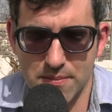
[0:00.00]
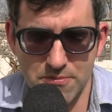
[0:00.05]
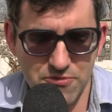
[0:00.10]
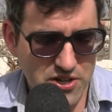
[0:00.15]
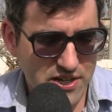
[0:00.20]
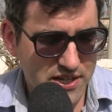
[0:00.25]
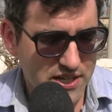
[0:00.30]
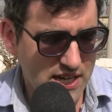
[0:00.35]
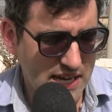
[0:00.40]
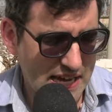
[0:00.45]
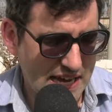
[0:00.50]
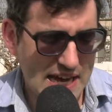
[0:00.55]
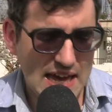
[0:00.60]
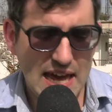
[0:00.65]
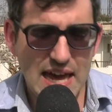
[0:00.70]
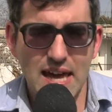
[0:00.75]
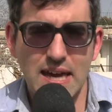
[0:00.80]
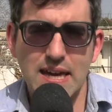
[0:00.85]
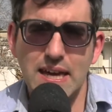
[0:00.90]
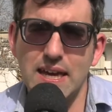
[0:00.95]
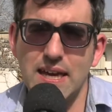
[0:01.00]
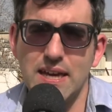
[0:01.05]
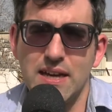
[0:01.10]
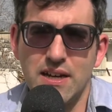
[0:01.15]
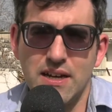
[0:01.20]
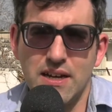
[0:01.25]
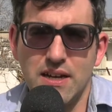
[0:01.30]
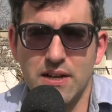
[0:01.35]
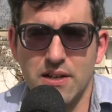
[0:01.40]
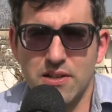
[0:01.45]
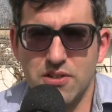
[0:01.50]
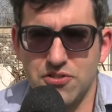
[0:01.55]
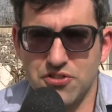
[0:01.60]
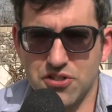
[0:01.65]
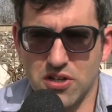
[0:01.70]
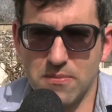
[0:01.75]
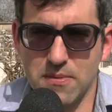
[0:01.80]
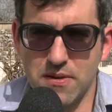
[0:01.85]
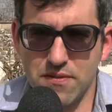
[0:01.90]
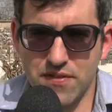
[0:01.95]
I'm drinking a
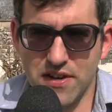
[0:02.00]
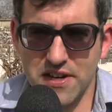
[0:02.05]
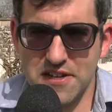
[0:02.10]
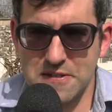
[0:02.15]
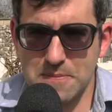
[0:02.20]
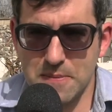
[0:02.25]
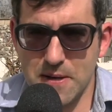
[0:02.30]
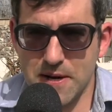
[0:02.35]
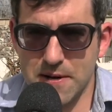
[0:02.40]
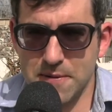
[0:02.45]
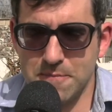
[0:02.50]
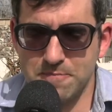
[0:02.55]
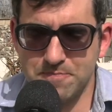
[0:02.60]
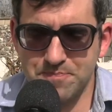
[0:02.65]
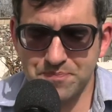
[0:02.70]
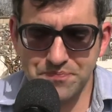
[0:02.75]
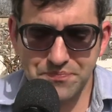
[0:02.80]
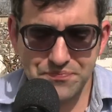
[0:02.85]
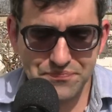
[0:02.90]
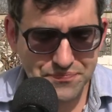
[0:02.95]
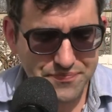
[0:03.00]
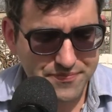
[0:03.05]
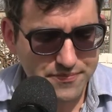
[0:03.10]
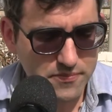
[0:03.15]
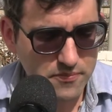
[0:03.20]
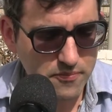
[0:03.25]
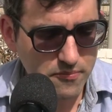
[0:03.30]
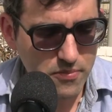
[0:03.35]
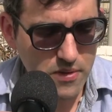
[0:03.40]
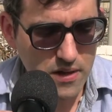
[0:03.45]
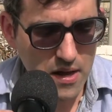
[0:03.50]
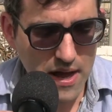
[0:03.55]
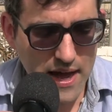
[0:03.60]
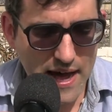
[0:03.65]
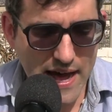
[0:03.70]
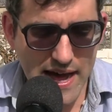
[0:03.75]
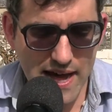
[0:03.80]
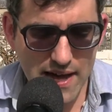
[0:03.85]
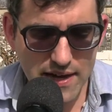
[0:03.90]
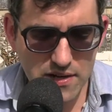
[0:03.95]
German Weiss beer,
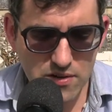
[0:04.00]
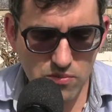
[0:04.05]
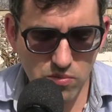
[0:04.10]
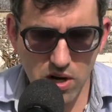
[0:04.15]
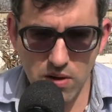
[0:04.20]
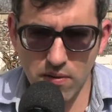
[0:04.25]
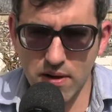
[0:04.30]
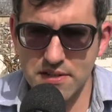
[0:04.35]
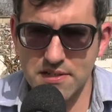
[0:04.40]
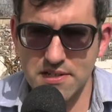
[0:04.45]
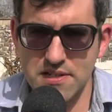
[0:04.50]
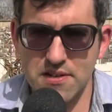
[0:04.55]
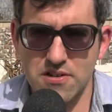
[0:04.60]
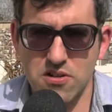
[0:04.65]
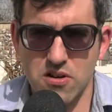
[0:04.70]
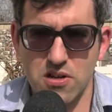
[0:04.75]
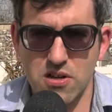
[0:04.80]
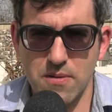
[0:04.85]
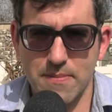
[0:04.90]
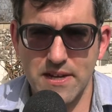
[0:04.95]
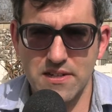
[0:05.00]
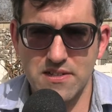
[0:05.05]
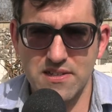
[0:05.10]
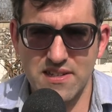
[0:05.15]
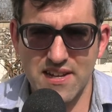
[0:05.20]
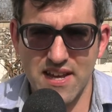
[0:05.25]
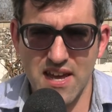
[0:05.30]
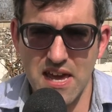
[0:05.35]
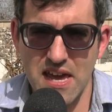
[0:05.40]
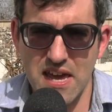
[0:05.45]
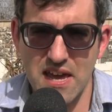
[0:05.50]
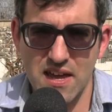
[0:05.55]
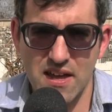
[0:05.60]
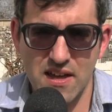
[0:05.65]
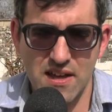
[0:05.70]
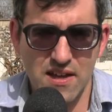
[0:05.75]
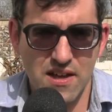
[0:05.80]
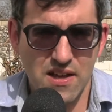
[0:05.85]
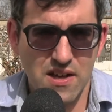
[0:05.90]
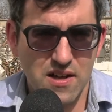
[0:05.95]
and what I wanted to talk about today
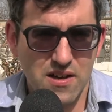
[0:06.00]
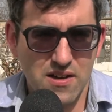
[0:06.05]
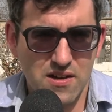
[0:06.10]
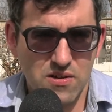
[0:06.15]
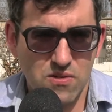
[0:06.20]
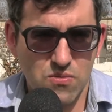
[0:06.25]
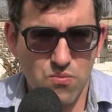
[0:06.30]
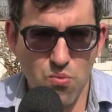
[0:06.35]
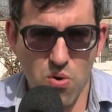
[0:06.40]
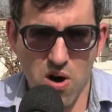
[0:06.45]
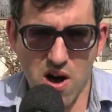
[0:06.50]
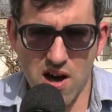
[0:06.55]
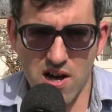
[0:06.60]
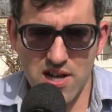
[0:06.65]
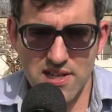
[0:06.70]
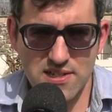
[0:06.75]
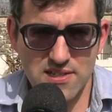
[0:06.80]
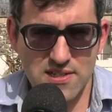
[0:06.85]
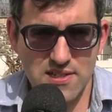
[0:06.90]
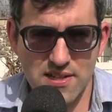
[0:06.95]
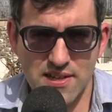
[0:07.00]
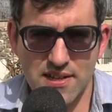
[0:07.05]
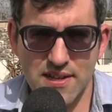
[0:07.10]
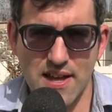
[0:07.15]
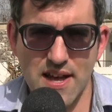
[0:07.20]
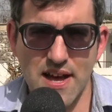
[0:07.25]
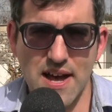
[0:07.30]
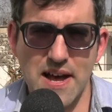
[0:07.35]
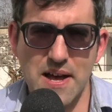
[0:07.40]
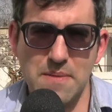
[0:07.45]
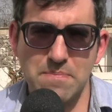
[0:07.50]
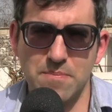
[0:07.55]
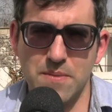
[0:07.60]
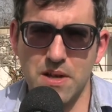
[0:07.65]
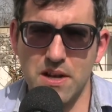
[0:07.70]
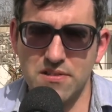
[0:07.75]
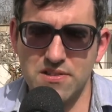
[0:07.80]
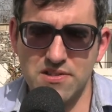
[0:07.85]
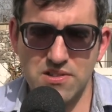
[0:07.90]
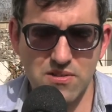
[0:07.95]
was
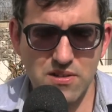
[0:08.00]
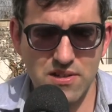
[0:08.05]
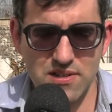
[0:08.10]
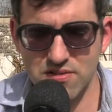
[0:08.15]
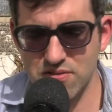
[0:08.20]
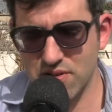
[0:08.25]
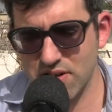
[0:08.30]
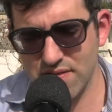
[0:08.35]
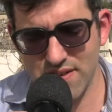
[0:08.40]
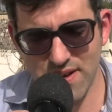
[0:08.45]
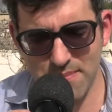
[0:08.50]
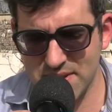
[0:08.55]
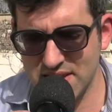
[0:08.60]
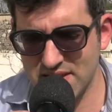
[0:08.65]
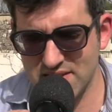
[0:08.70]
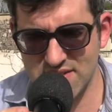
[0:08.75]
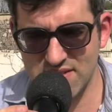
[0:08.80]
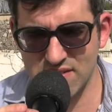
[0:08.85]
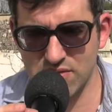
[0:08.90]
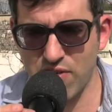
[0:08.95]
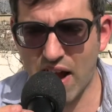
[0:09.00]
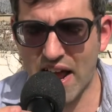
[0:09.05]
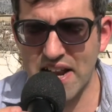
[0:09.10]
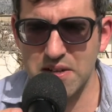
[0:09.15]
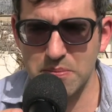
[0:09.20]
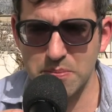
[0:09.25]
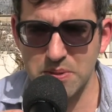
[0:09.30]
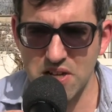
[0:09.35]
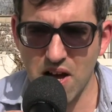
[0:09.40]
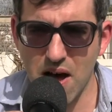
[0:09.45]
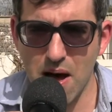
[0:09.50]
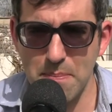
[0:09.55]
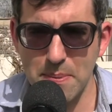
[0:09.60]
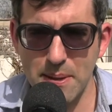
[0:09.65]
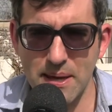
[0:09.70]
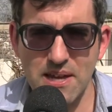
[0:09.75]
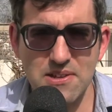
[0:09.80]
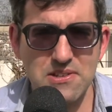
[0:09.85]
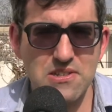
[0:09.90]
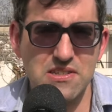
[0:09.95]
this is a random
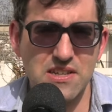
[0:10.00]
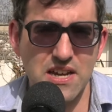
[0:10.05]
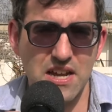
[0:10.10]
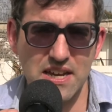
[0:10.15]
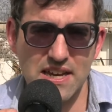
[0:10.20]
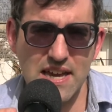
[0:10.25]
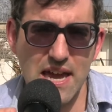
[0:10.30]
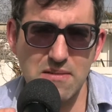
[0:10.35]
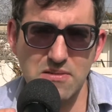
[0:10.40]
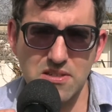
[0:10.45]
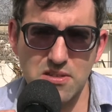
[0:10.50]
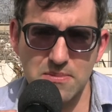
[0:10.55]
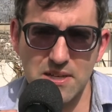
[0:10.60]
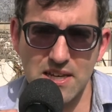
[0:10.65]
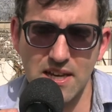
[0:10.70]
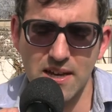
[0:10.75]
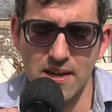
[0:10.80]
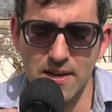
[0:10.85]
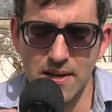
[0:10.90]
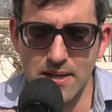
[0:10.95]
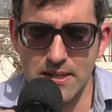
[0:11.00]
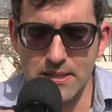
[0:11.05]
topic, it just kind of came to me,